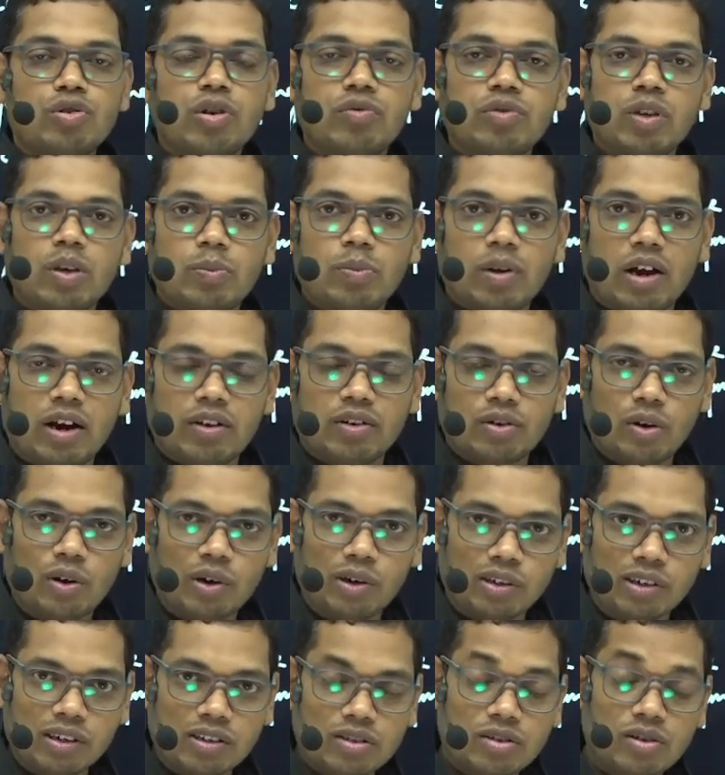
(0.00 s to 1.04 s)
of the plant
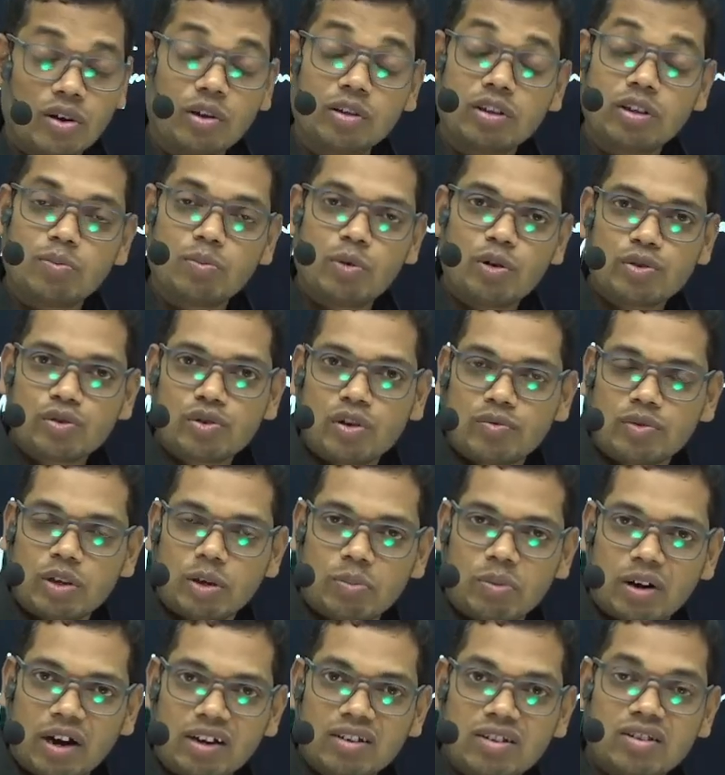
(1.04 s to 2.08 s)
organs, or the most of the
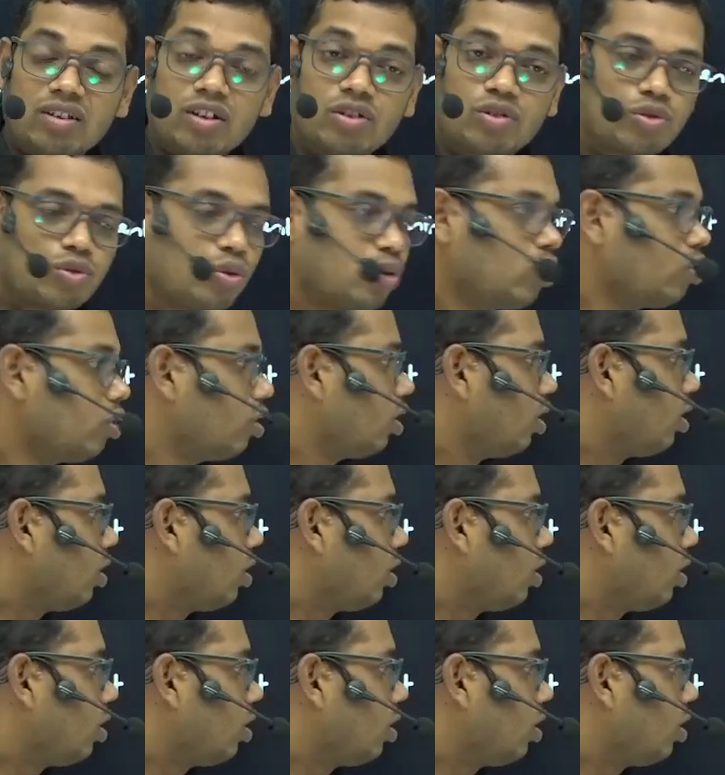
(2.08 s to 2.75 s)
plants, they show